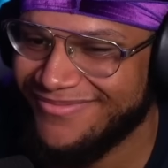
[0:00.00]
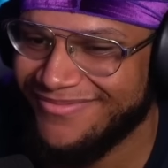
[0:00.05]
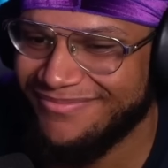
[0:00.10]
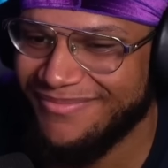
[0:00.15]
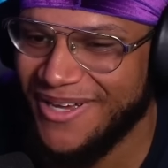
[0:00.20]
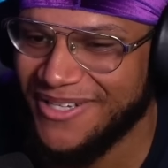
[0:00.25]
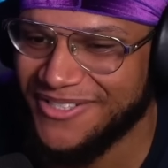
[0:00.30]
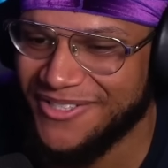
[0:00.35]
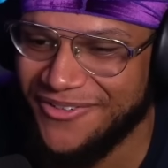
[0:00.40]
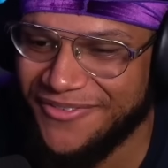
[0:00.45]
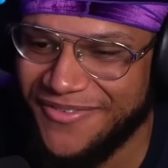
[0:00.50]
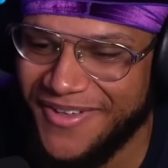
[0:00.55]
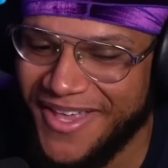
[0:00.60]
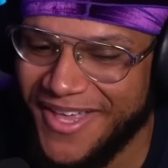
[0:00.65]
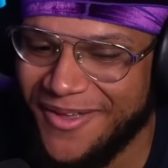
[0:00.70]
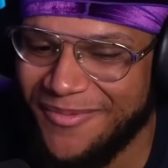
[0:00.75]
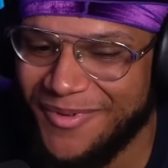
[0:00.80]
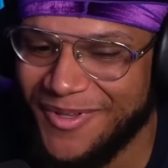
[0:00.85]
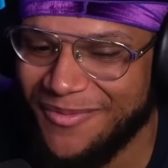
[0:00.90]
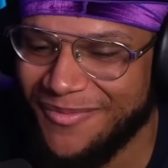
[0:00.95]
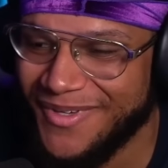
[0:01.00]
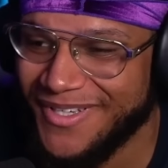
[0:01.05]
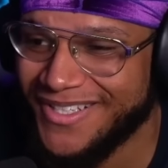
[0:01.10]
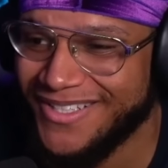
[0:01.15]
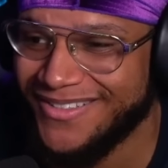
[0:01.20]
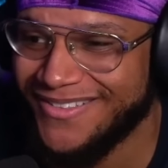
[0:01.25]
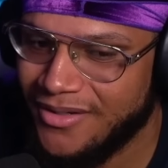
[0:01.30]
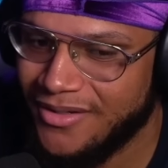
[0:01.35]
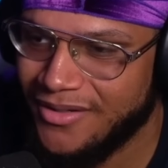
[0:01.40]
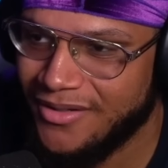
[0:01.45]
About your family, man.
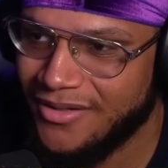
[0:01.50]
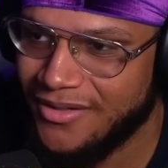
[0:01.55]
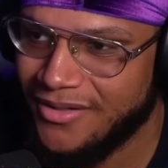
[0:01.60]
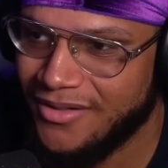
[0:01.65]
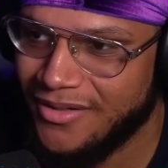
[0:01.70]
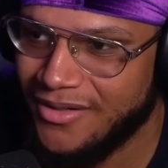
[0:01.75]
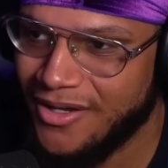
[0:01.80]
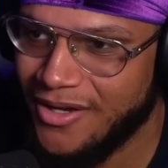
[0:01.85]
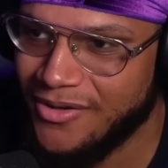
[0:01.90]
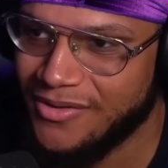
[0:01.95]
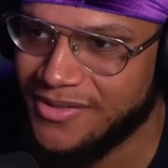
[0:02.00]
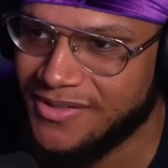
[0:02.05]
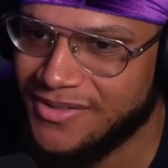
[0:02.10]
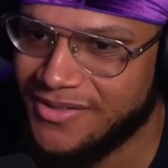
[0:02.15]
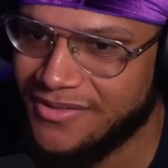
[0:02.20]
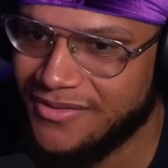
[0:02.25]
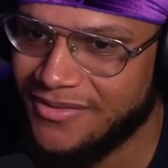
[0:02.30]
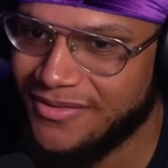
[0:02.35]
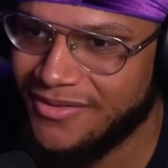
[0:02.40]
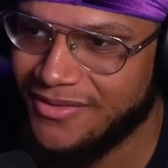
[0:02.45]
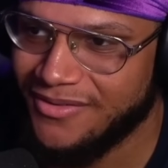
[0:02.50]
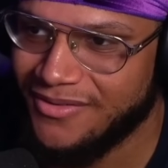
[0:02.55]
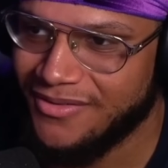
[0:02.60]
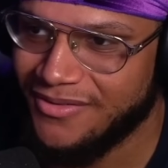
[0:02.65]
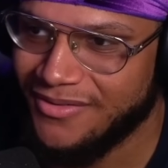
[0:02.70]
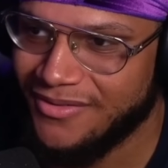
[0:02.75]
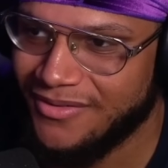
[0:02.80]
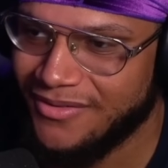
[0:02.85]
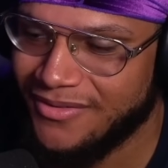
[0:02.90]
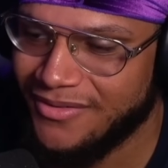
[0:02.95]
Oh, this
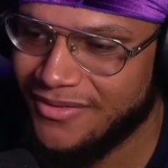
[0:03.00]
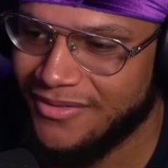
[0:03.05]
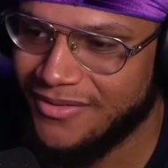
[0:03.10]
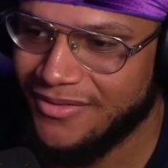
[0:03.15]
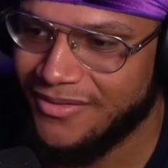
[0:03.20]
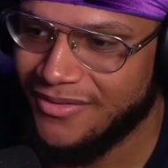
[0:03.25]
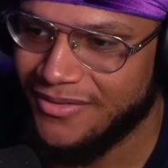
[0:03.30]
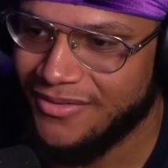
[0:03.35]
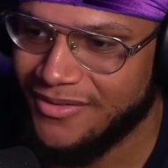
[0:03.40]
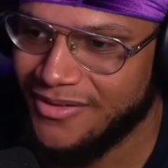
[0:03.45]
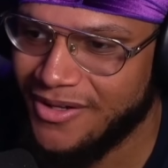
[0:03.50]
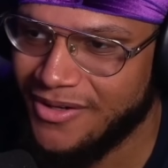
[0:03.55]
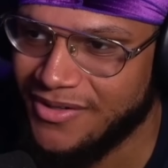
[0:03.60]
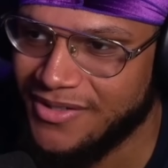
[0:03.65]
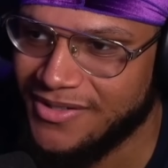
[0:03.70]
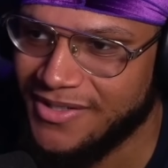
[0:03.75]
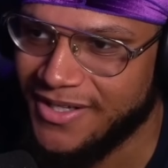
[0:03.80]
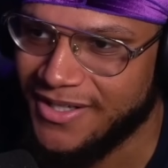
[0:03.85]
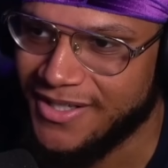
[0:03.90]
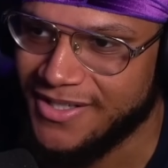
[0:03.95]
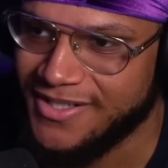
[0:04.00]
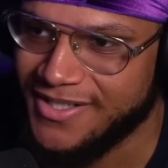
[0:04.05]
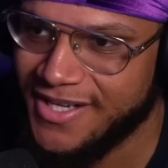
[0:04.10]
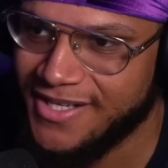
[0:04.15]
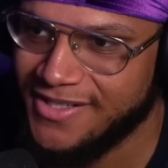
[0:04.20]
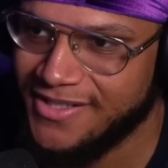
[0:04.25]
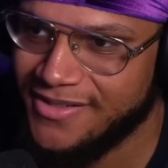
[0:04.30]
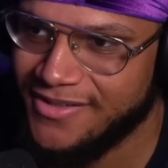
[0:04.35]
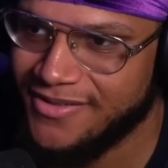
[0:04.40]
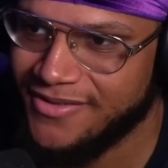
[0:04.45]
is like the
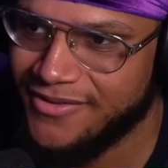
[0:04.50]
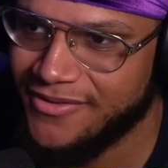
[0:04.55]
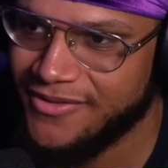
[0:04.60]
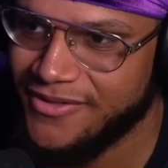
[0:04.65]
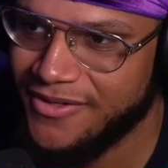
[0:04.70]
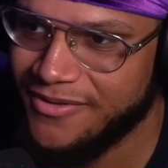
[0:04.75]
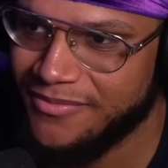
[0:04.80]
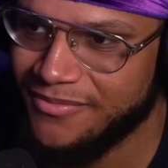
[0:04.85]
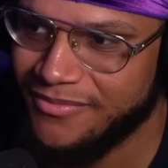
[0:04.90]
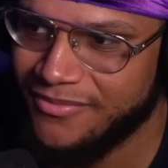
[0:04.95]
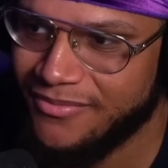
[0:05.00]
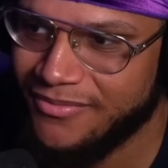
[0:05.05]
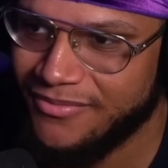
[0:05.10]
test or something?